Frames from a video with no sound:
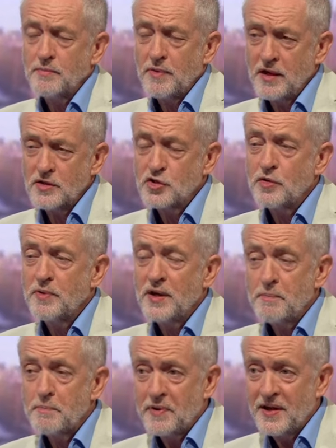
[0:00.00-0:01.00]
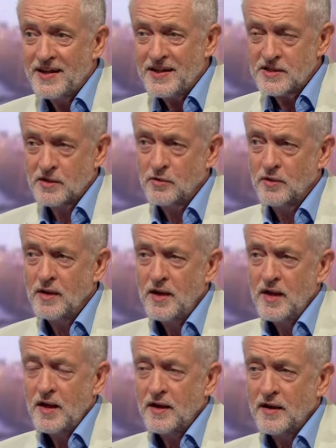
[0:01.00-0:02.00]
debate should be political.
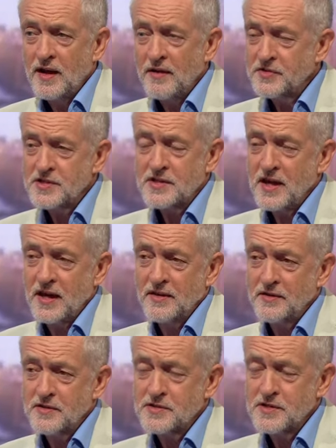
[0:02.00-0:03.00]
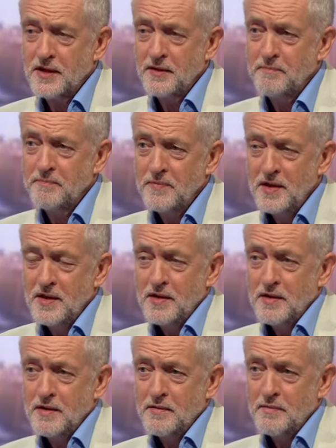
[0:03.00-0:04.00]
And I have to say that um,
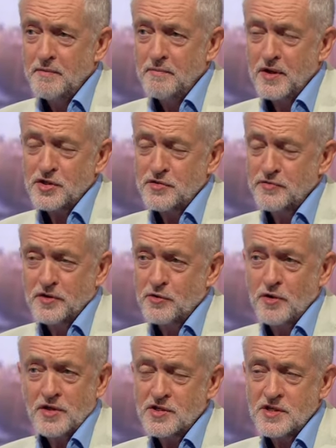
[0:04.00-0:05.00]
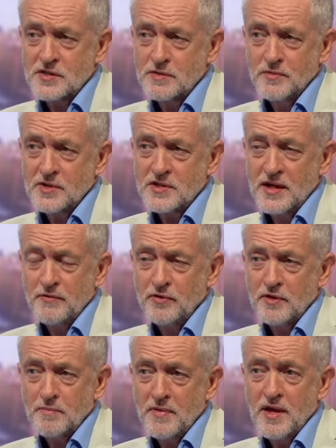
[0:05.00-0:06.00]
much of the criticism that's
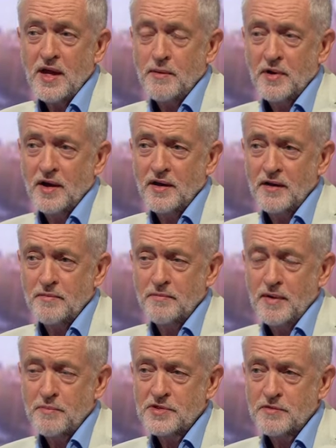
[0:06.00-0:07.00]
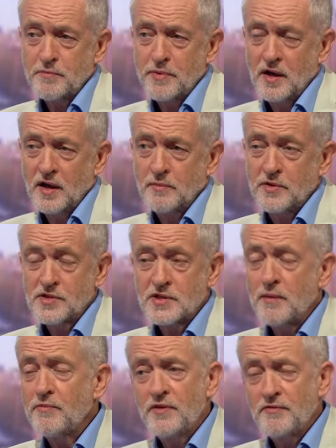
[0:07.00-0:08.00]
levelled at me by members of parliament,
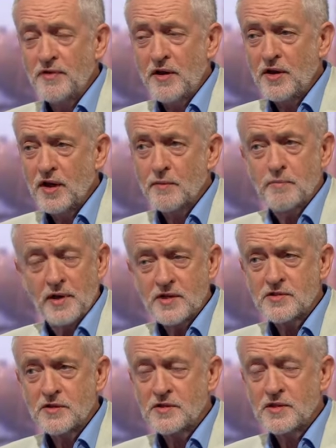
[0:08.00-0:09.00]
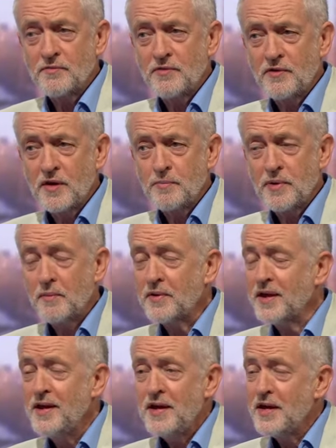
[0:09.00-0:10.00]
some of it very unpleasant and some of it very
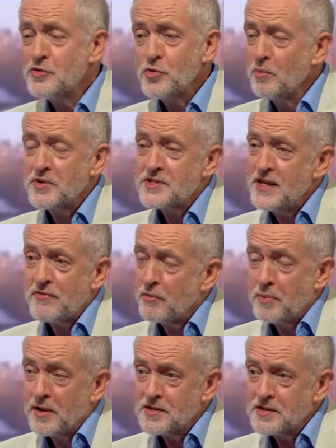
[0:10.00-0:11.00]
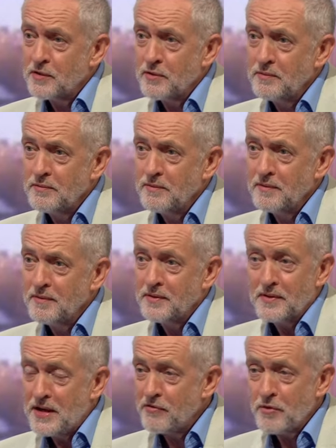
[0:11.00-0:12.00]
public, is almost never political.
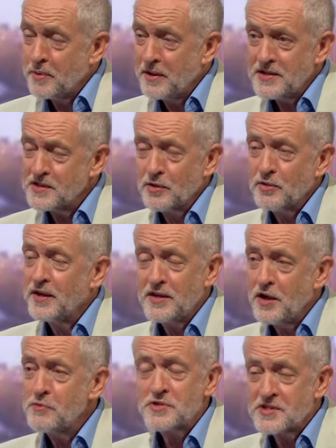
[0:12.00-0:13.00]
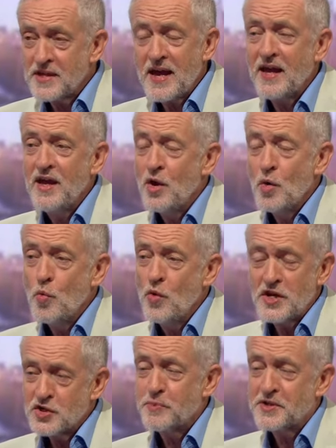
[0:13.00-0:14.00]
Never political. They don't say
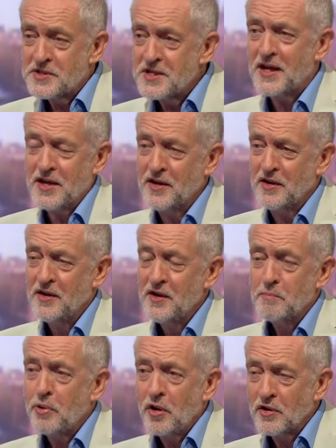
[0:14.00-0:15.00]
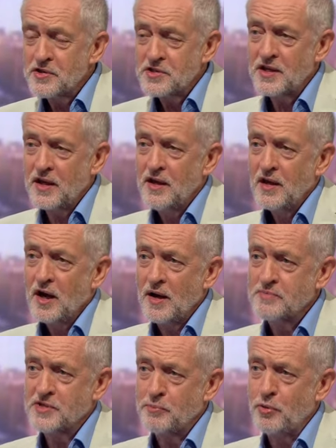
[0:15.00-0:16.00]
which particular policy it's
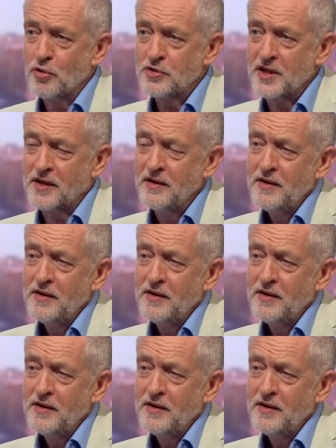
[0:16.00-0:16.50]
I'm all supporting. Very